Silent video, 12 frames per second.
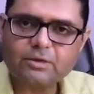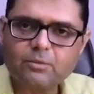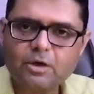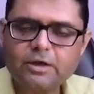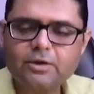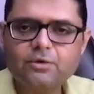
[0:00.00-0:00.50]

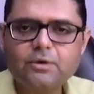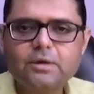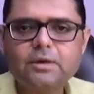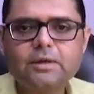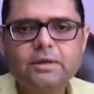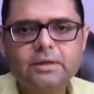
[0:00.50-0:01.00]
molecule,
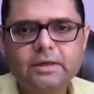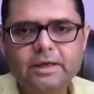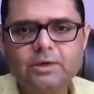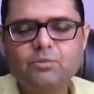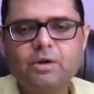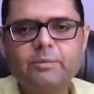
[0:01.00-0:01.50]

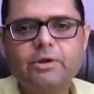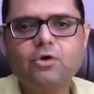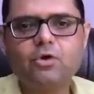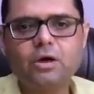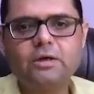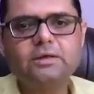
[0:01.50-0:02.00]
it will be
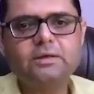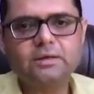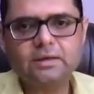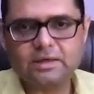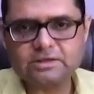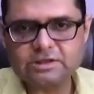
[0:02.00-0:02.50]
called
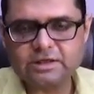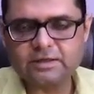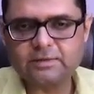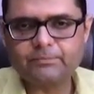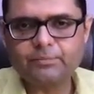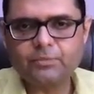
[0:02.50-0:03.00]
a
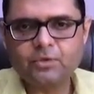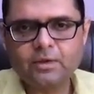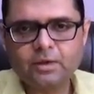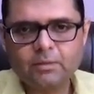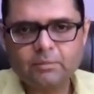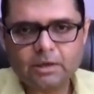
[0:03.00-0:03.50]
gene.
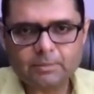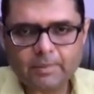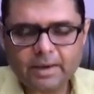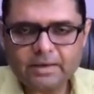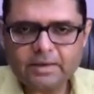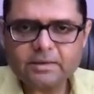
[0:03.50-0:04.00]
But
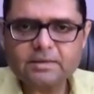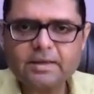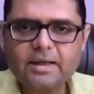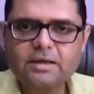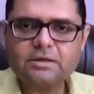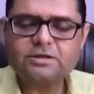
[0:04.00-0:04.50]
mind it
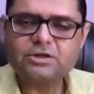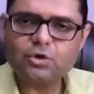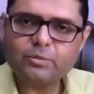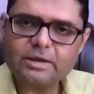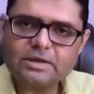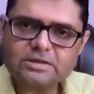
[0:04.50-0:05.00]
that
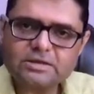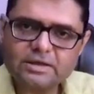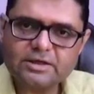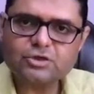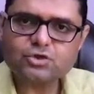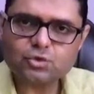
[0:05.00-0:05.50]
genomic
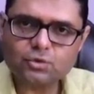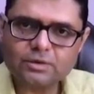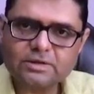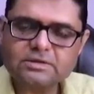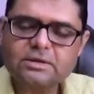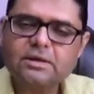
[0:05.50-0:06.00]
studies show
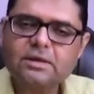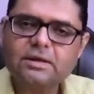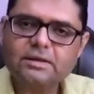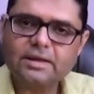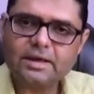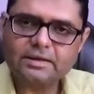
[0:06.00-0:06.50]
us
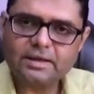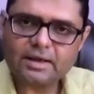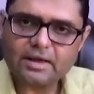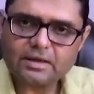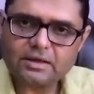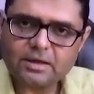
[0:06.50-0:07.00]
that there
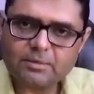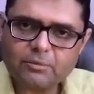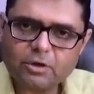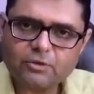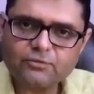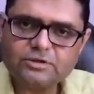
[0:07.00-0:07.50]
are a
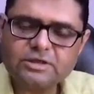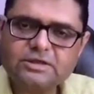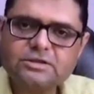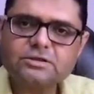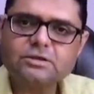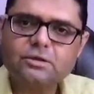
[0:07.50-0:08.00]
number of
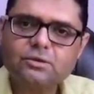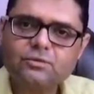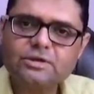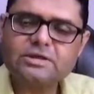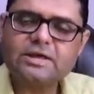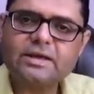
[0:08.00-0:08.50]
genes
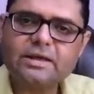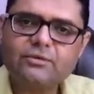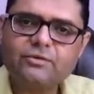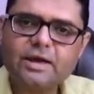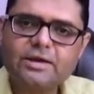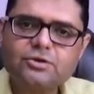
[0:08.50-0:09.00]
which can
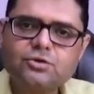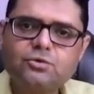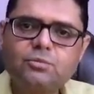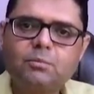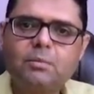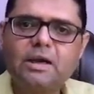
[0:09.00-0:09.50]
give rise
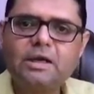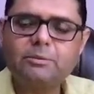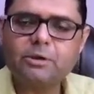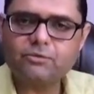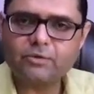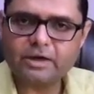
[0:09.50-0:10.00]
to
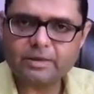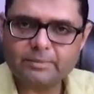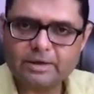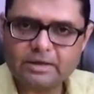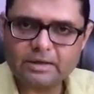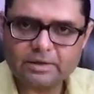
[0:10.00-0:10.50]
multiple
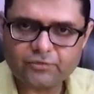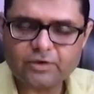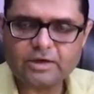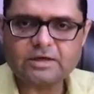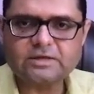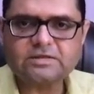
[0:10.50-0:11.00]
fundamental
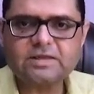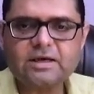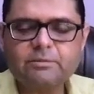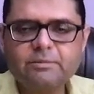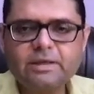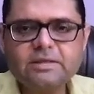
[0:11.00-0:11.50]
effectors.
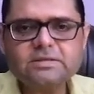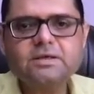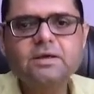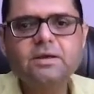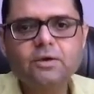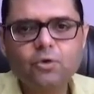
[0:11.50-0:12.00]
That means
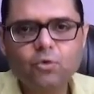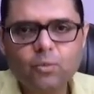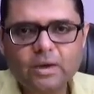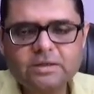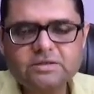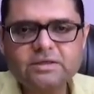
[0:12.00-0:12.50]

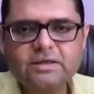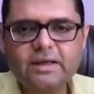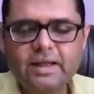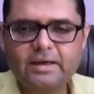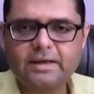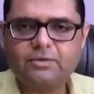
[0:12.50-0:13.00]
one gene
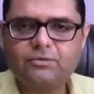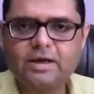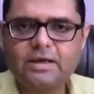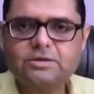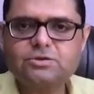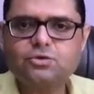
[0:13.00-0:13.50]
can give
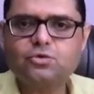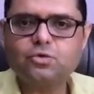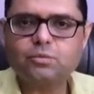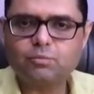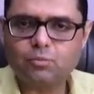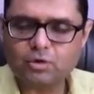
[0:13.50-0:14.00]
rise
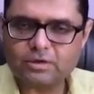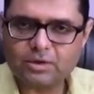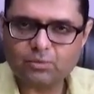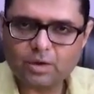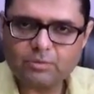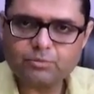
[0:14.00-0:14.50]
to more
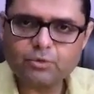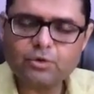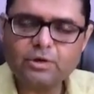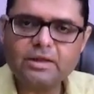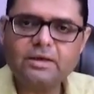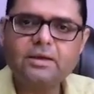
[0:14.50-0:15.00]
than one
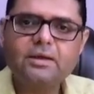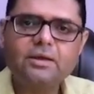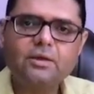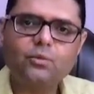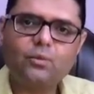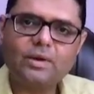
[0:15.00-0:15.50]
protein,
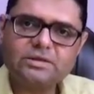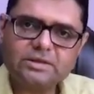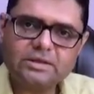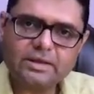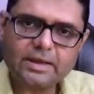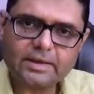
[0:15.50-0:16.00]
one
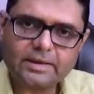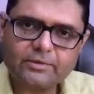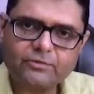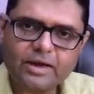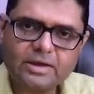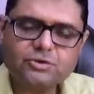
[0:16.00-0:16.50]
gene can
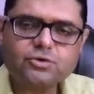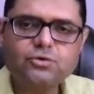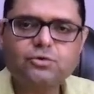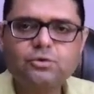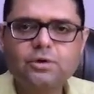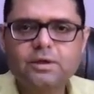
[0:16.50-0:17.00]
give rise
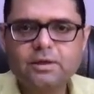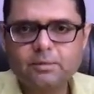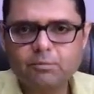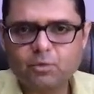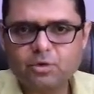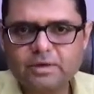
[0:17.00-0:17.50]
to
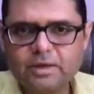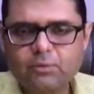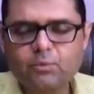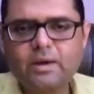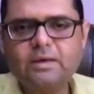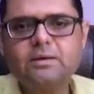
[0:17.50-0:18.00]
more
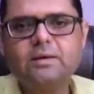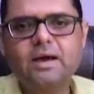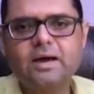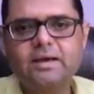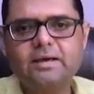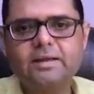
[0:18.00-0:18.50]
than one
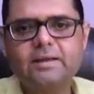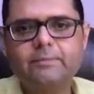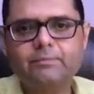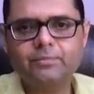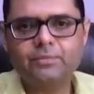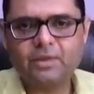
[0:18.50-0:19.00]
RNA,
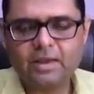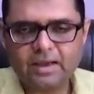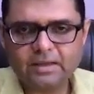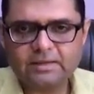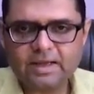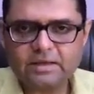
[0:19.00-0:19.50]

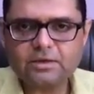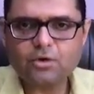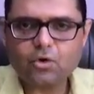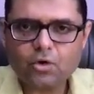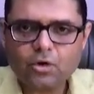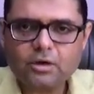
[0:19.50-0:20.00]
and that
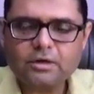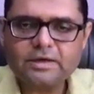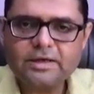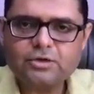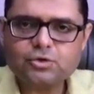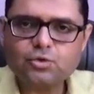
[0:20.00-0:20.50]
all
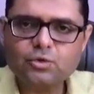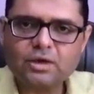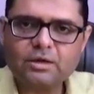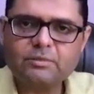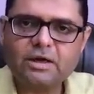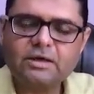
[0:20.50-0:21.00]
needs to
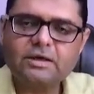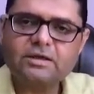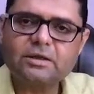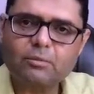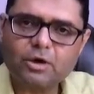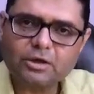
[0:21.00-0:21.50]
come under
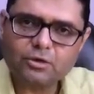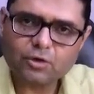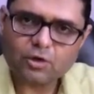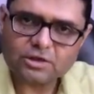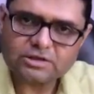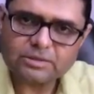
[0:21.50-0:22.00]
the modern
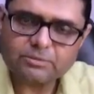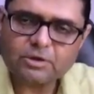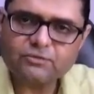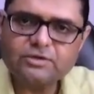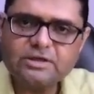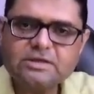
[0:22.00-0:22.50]
concept
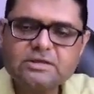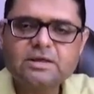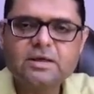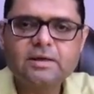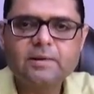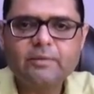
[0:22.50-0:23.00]
of genes.
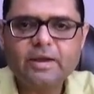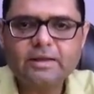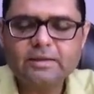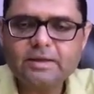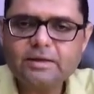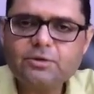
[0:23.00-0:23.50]

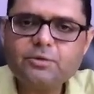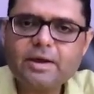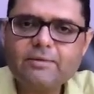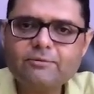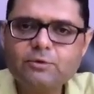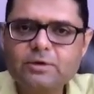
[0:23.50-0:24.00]
And then you
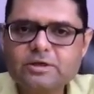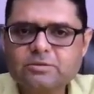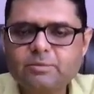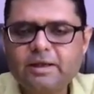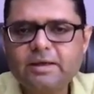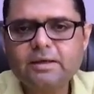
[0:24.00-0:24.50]
have to
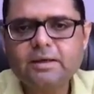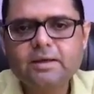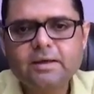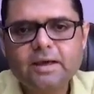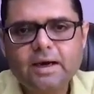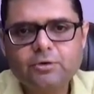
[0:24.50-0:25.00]
explain
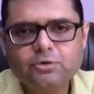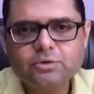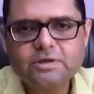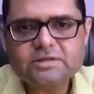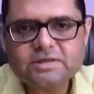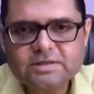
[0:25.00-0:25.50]
how do
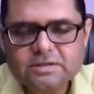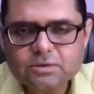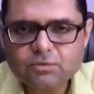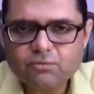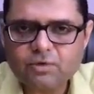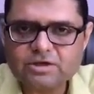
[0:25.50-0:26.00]
the genes
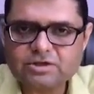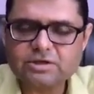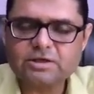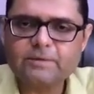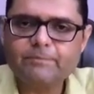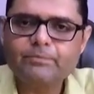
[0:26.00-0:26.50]

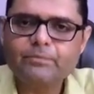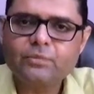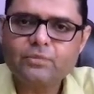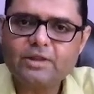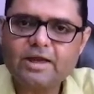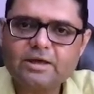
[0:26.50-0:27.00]
function.
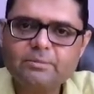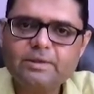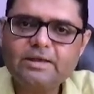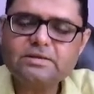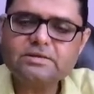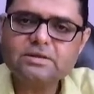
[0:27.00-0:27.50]
That
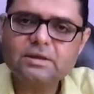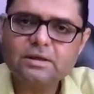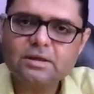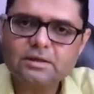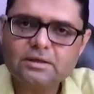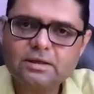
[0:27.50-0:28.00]
means
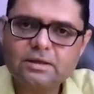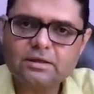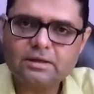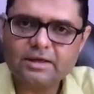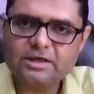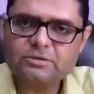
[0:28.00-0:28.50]

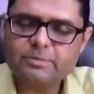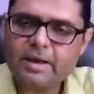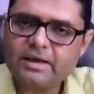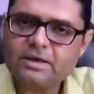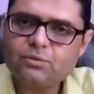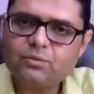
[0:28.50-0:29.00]
the
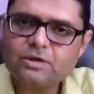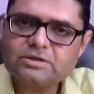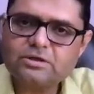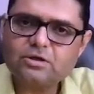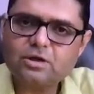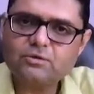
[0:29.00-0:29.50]
expanded
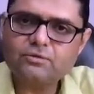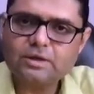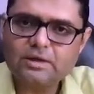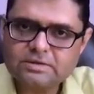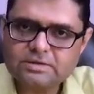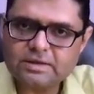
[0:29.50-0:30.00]
version of
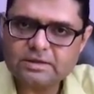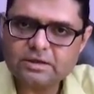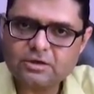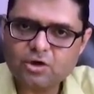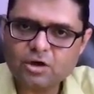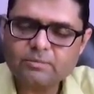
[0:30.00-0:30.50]

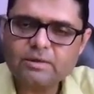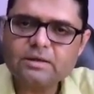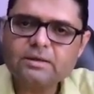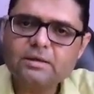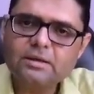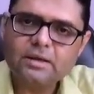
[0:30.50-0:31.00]
central dogma.
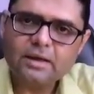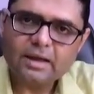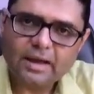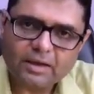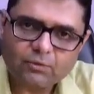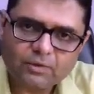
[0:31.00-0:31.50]

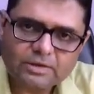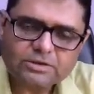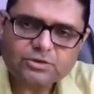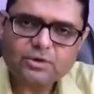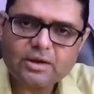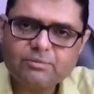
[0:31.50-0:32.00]
And
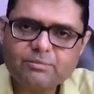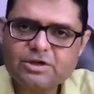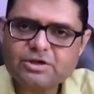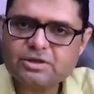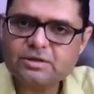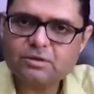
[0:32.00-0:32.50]
once you have
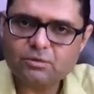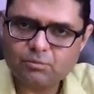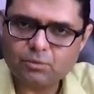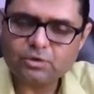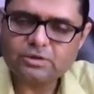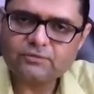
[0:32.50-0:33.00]
mentioned
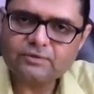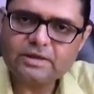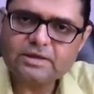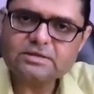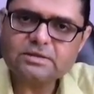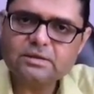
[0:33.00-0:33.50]
both of
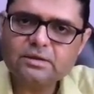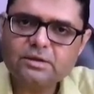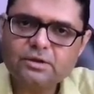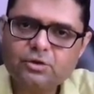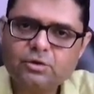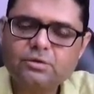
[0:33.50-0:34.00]
these,
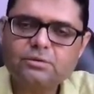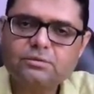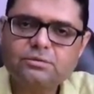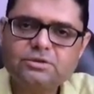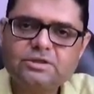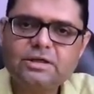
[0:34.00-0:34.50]
your
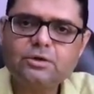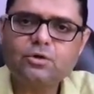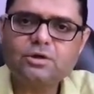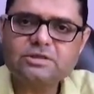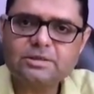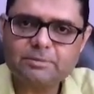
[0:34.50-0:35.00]
gene
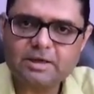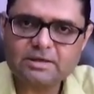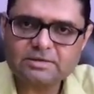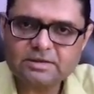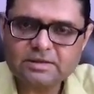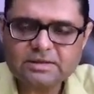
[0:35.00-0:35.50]
concept
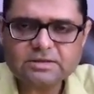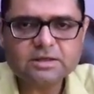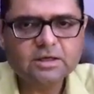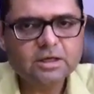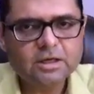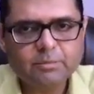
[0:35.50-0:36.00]
answer is
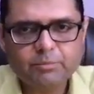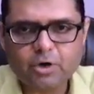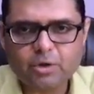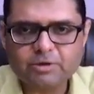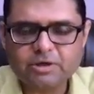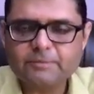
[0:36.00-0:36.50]

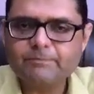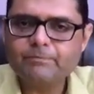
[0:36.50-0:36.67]
proper.